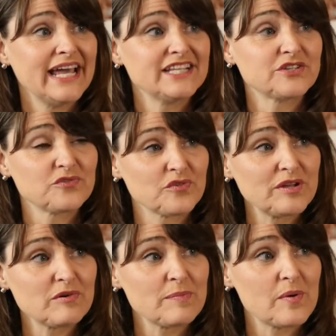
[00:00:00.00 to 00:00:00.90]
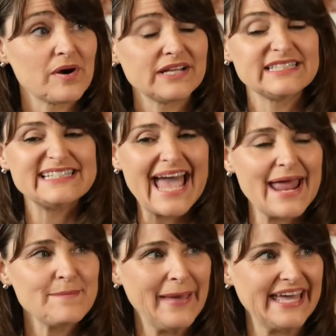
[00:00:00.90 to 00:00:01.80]
It's a free report. It's
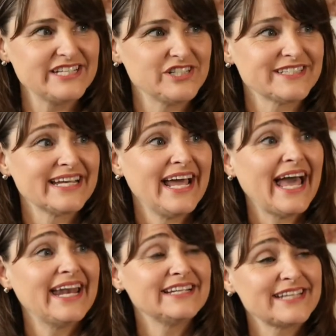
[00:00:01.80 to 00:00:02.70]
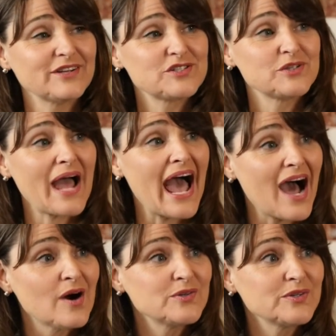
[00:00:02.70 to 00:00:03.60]
10 pages, and it tells you
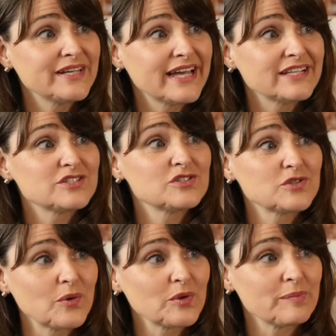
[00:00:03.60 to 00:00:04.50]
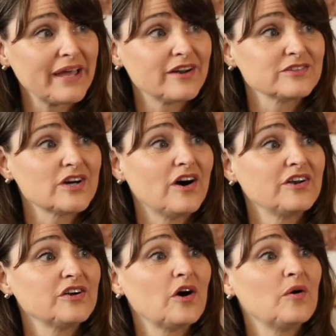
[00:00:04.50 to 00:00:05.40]
how you can get solar panels
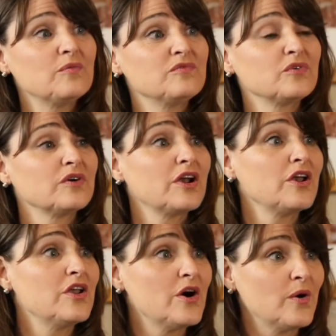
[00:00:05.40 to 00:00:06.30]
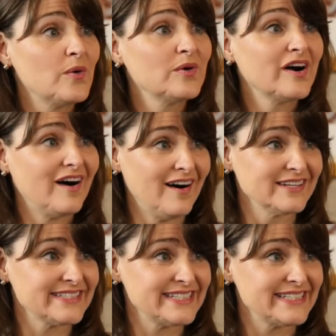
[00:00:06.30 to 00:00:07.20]
on your home for no
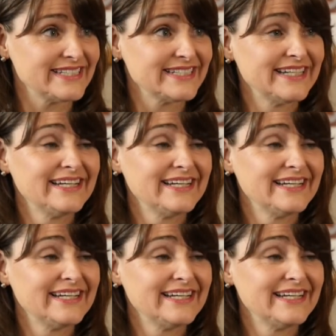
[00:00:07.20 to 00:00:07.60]
cost.